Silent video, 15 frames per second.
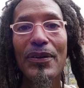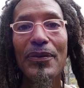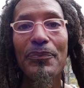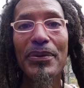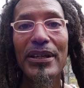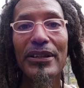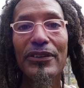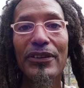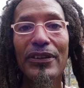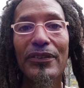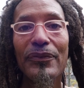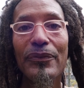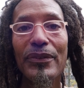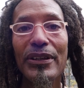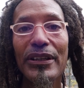been
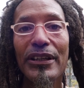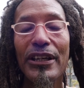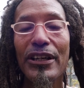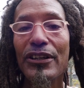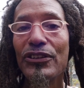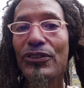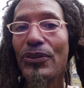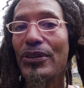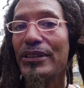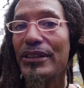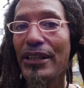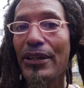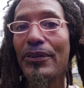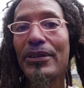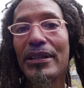geared toward
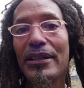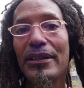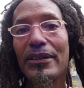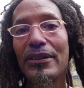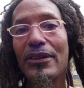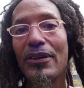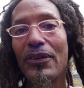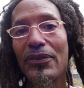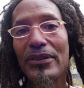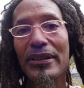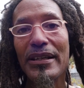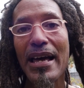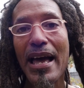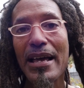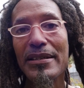tyranny over the
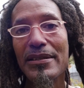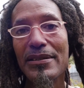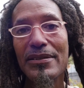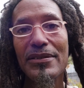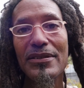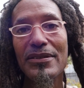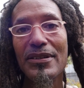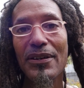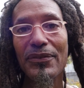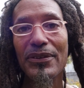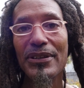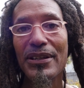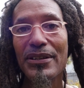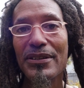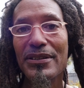last several
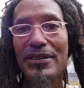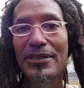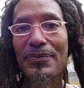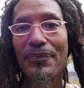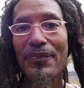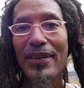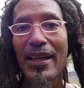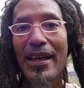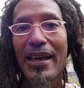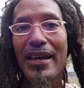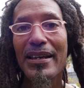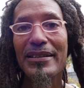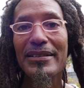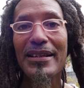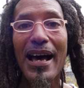years.
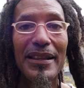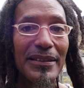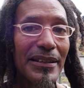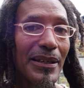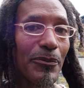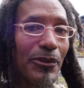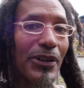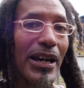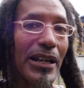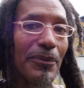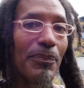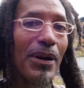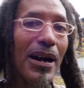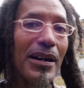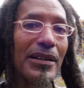It's not the Democratic
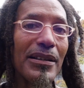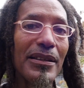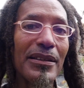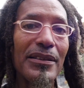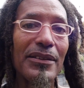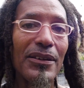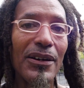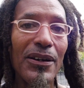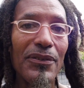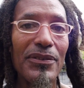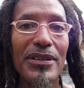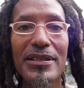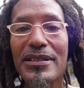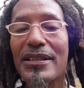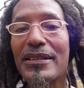Party of
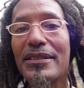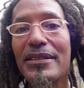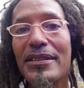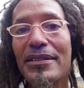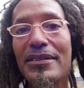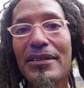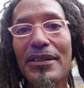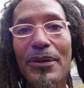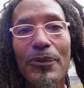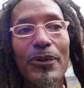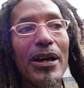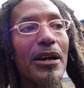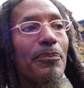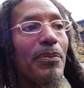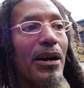the 60s. The
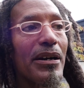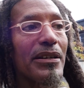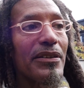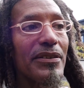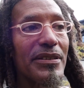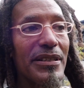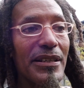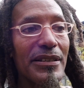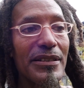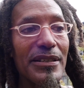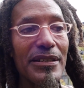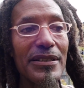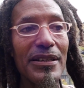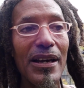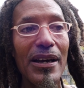Democratic Party of the 60s,